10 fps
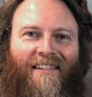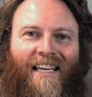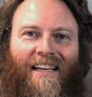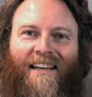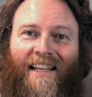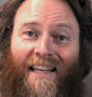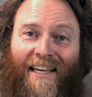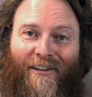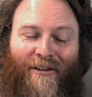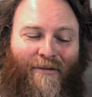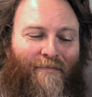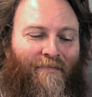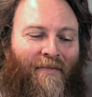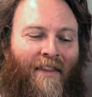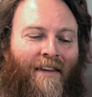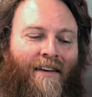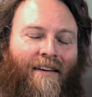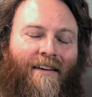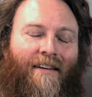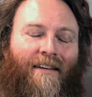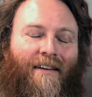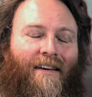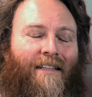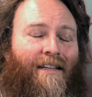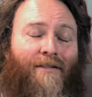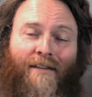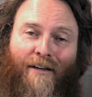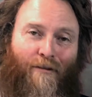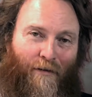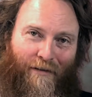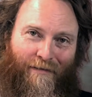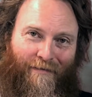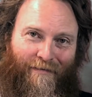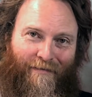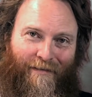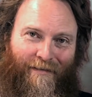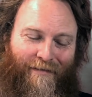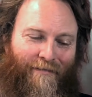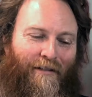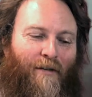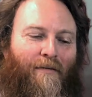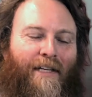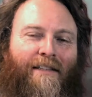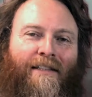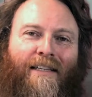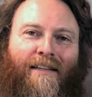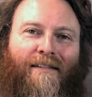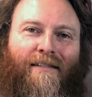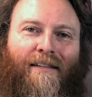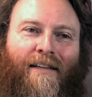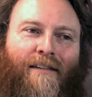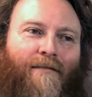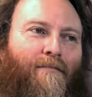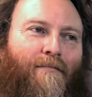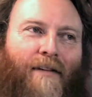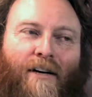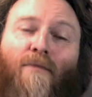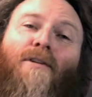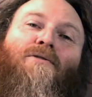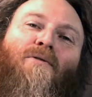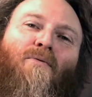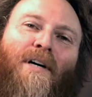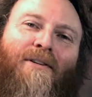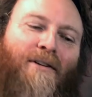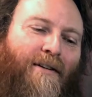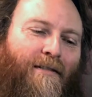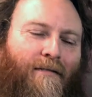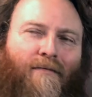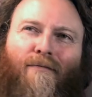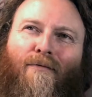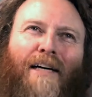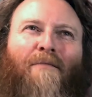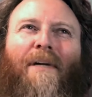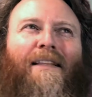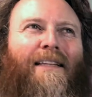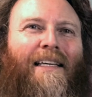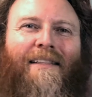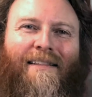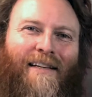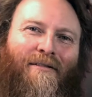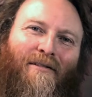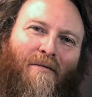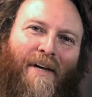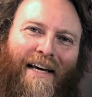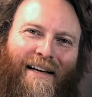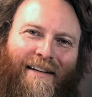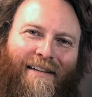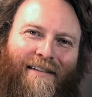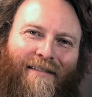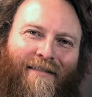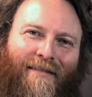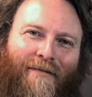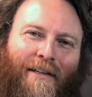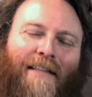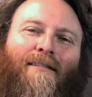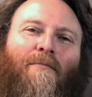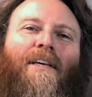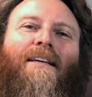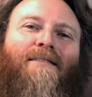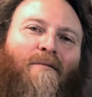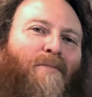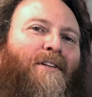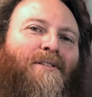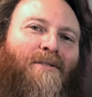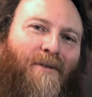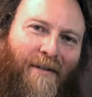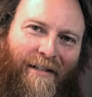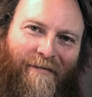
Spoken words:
and not that note, it sounds terrible when you're playing lead. And I don't want you to wonder, why do my leads sound so bad when it's something as simple as tuning?